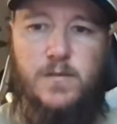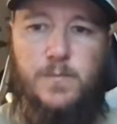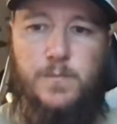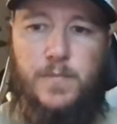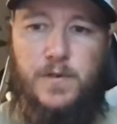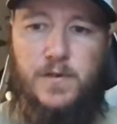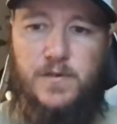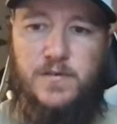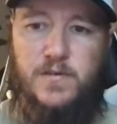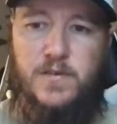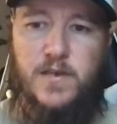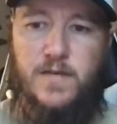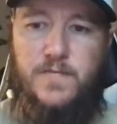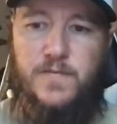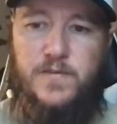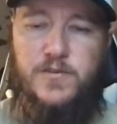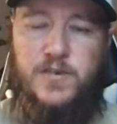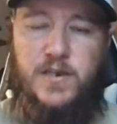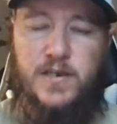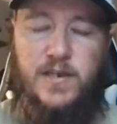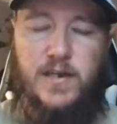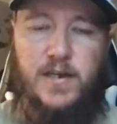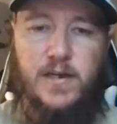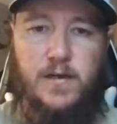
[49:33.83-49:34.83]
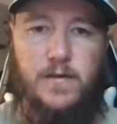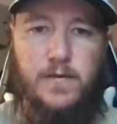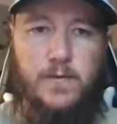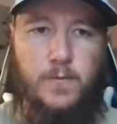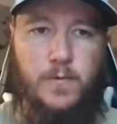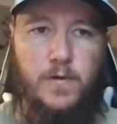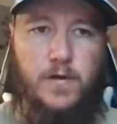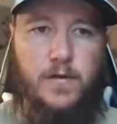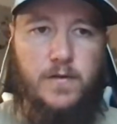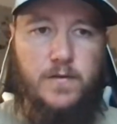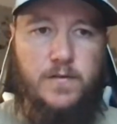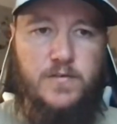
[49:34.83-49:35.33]
But definitely trying to get out on the
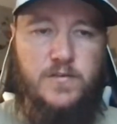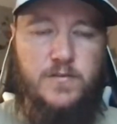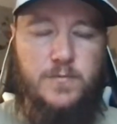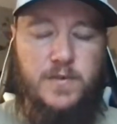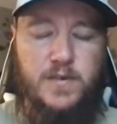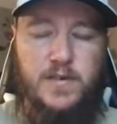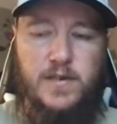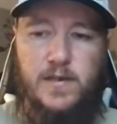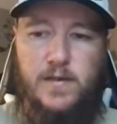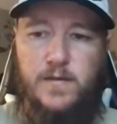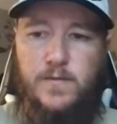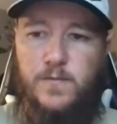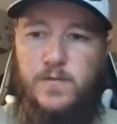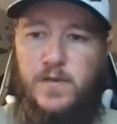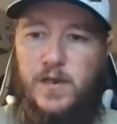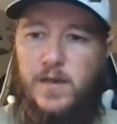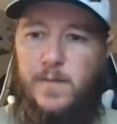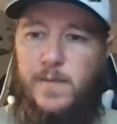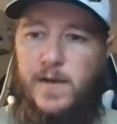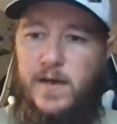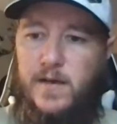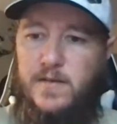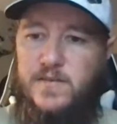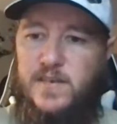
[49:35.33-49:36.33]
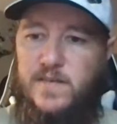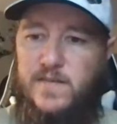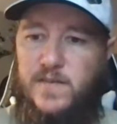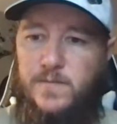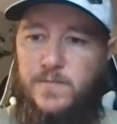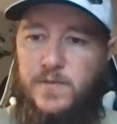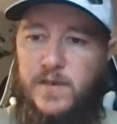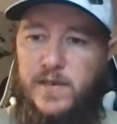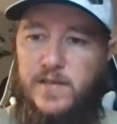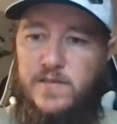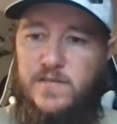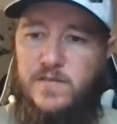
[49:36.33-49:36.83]
water this weekend. Anybody else have any
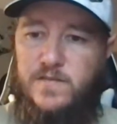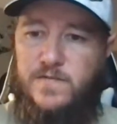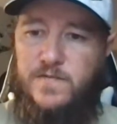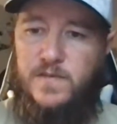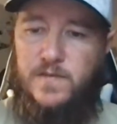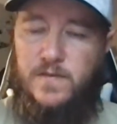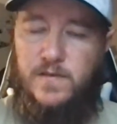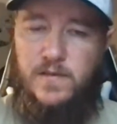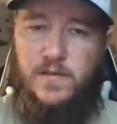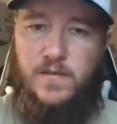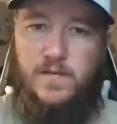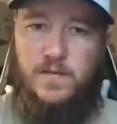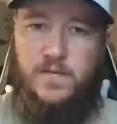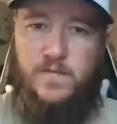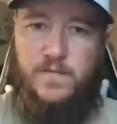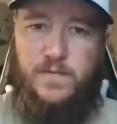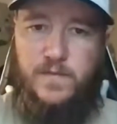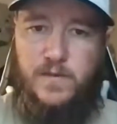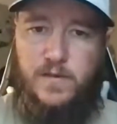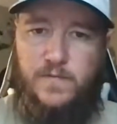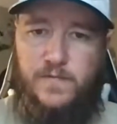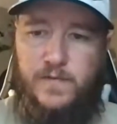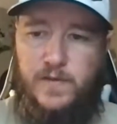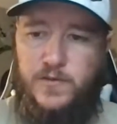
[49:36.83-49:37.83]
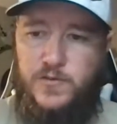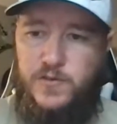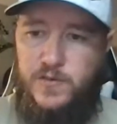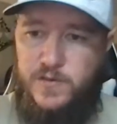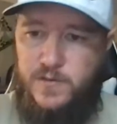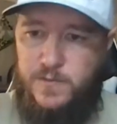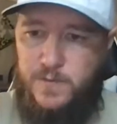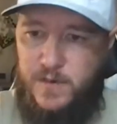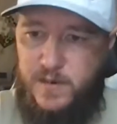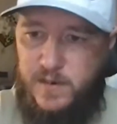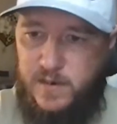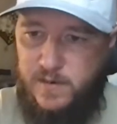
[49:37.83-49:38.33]
plans to fish
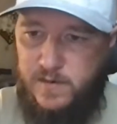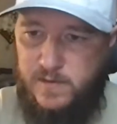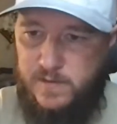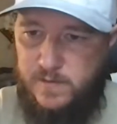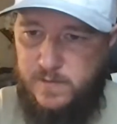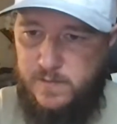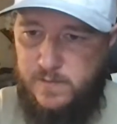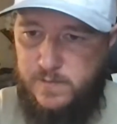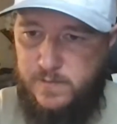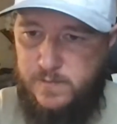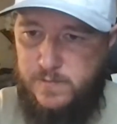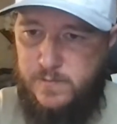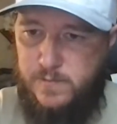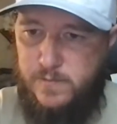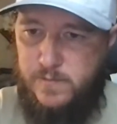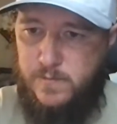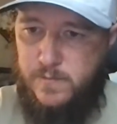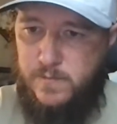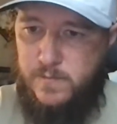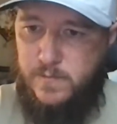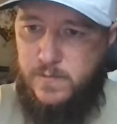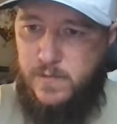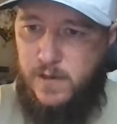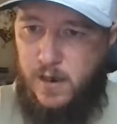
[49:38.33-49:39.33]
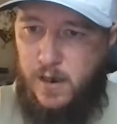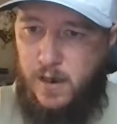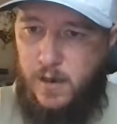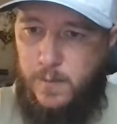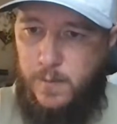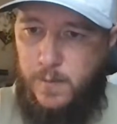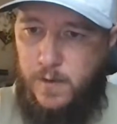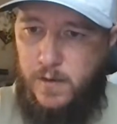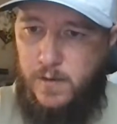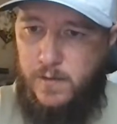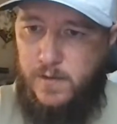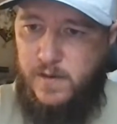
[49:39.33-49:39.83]
this weekend?
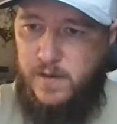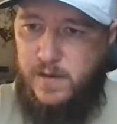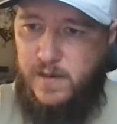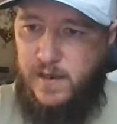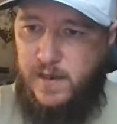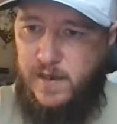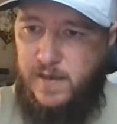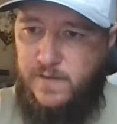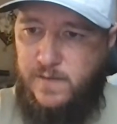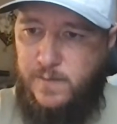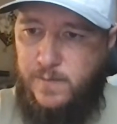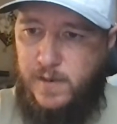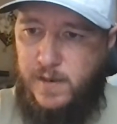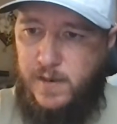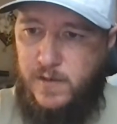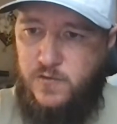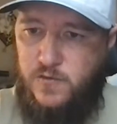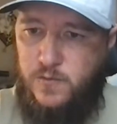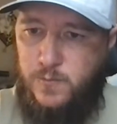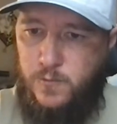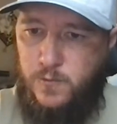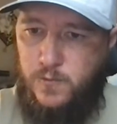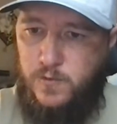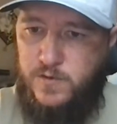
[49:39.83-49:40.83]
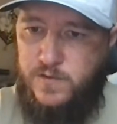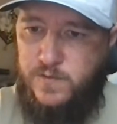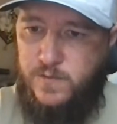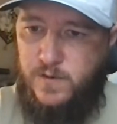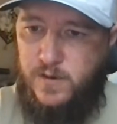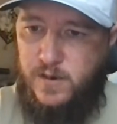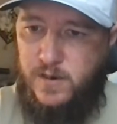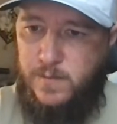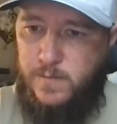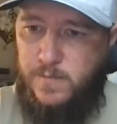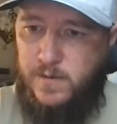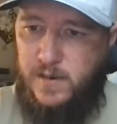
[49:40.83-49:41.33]
I'm already having buyer's remorse for
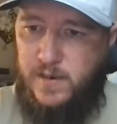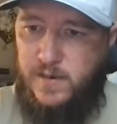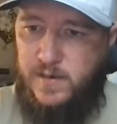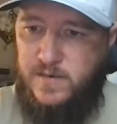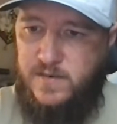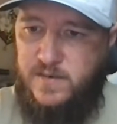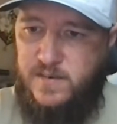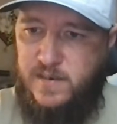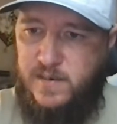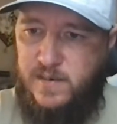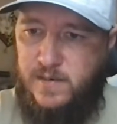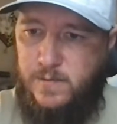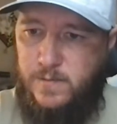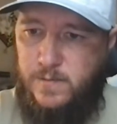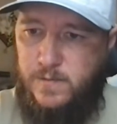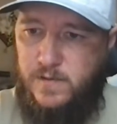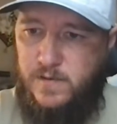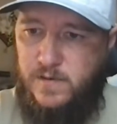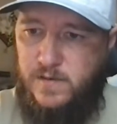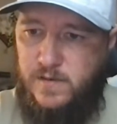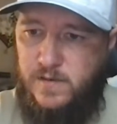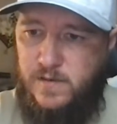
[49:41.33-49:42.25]
not buying a second one.